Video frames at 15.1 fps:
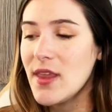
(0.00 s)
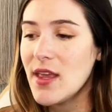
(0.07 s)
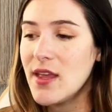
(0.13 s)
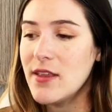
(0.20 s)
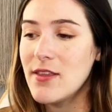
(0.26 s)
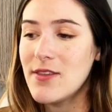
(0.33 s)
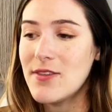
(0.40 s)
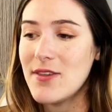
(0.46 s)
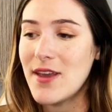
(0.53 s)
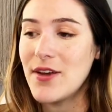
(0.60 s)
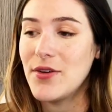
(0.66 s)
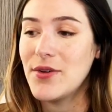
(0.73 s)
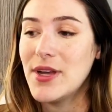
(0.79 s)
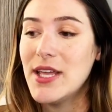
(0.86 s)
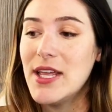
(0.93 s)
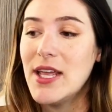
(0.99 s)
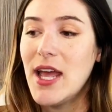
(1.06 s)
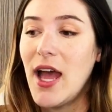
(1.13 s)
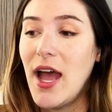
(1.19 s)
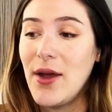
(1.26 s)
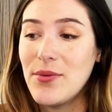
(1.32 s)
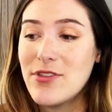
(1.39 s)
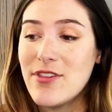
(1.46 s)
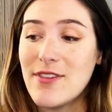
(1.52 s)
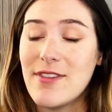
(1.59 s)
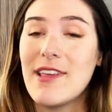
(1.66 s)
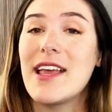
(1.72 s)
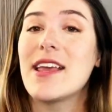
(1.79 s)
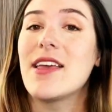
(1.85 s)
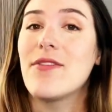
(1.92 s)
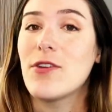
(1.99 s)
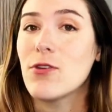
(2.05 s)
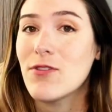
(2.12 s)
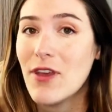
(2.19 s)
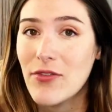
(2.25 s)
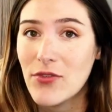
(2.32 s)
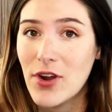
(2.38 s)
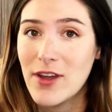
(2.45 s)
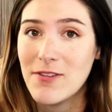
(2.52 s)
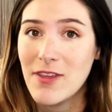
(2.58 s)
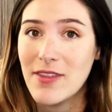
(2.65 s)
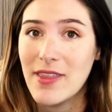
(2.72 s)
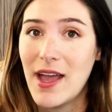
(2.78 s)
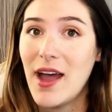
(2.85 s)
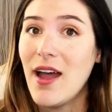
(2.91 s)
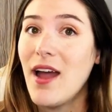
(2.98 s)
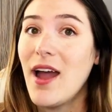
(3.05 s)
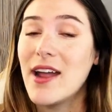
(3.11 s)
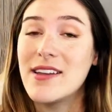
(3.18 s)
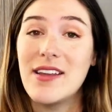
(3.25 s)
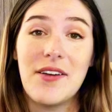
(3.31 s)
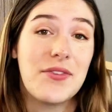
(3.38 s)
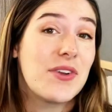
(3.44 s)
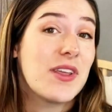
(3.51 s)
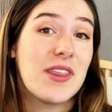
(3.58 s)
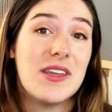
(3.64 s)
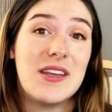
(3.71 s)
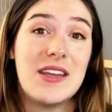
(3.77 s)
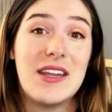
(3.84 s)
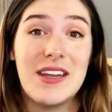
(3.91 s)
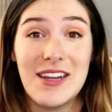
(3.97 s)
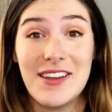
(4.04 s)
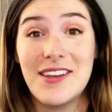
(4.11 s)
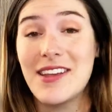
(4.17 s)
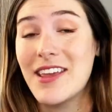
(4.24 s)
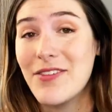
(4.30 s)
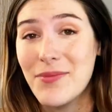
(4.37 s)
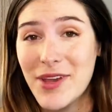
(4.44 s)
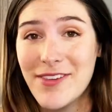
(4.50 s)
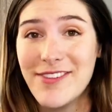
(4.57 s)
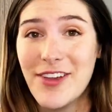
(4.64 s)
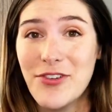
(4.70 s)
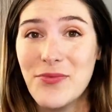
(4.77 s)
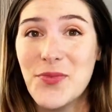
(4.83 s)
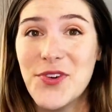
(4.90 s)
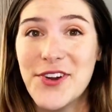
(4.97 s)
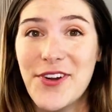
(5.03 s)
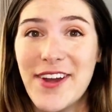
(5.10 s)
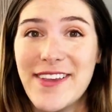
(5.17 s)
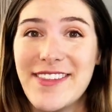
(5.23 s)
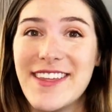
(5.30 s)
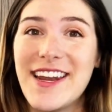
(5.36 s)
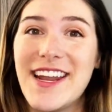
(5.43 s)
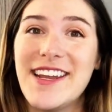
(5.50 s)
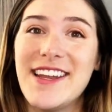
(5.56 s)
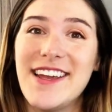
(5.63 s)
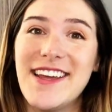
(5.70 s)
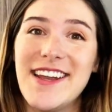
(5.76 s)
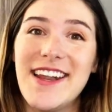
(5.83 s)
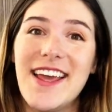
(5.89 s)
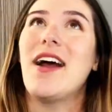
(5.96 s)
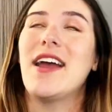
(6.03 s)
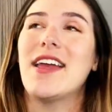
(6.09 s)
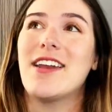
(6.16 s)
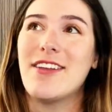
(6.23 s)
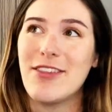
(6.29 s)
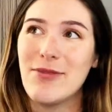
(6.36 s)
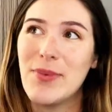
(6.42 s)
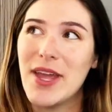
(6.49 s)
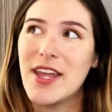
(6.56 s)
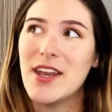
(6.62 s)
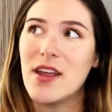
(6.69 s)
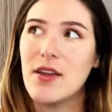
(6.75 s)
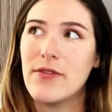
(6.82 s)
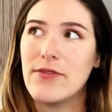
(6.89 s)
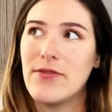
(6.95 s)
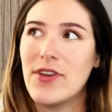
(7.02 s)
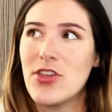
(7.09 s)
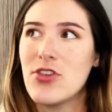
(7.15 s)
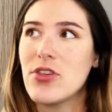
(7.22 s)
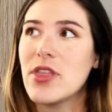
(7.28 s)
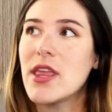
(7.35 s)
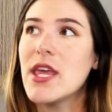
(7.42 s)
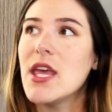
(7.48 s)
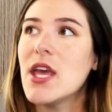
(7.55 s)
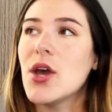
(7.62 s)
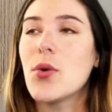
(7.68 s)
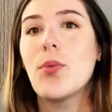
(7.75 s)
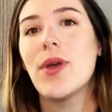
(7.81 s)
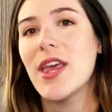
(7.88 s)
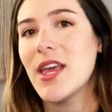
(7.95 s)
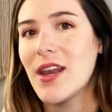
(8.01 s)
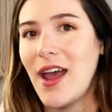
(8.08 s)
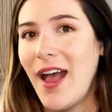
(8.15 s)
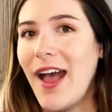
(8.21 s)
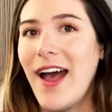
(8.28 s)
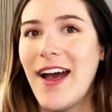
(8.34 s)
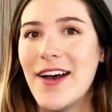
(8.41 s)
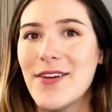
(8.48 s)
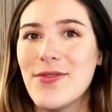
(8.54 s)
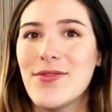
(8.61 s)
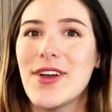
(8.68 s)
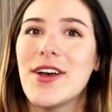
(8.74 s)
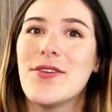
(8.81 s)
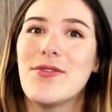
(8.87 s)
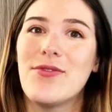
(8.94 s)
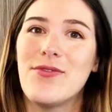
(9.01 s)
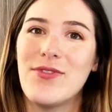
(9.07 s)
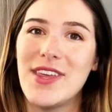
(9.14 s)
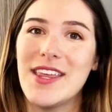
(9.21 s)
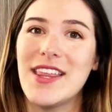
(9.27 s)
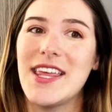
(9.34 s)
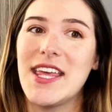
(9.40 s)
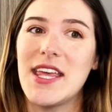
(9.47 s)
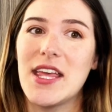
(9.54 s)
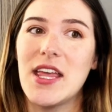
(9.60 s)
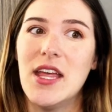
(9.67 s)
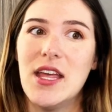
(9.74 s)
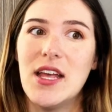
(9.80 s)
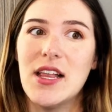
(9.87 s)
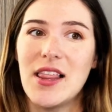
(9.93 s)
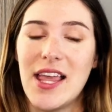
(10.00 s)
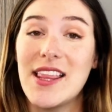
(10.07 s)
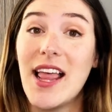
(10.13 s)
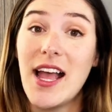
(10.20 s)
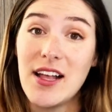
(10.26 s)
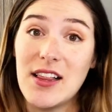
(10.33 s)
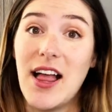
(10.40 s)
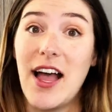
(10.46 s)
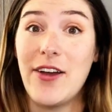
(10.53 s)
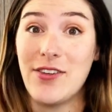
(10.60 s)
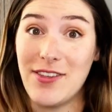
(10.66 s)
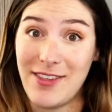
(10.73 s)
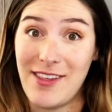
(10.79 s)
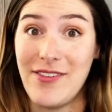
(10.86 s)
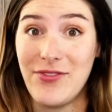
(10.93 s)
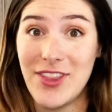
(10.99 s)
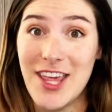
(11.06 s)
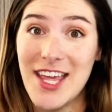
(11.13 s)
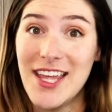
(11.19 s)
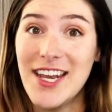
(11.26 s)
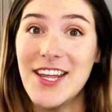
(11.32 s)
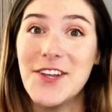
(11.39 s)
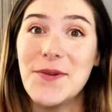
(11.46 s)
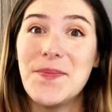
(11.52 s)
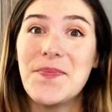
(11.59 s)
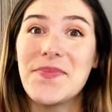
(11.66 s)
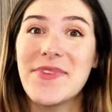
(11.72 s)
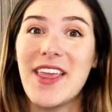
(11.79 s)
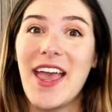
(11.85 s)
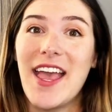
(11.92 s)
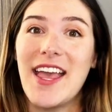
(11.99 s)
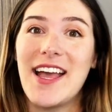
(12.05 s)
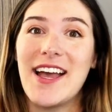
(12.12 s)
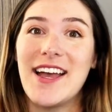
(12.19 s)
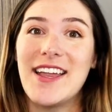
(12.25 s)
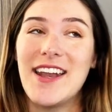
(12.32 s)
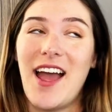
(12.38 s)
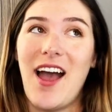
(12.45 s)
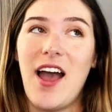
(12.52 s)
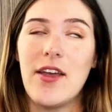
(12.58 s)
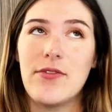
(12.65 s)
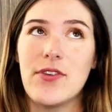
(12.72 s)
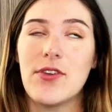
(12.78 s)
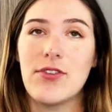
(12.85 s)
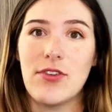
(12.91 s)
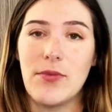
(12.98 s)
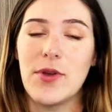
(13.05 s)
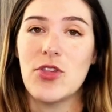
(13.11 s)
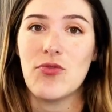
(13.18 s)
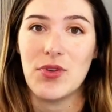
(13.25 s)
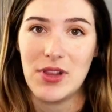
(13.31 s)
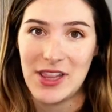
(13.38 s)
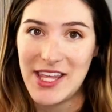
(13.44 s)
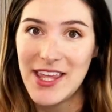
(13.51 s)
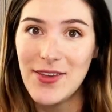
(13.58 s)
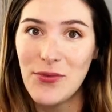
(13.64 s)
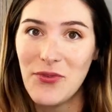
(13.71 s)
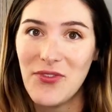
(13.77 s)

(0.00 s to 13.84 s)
And so I would just say give yourself grace on that. I definitely needed to give myself more grace than I did. It has been officially a week and a half of feeling like that cloud is lifted, and I feel so much relief.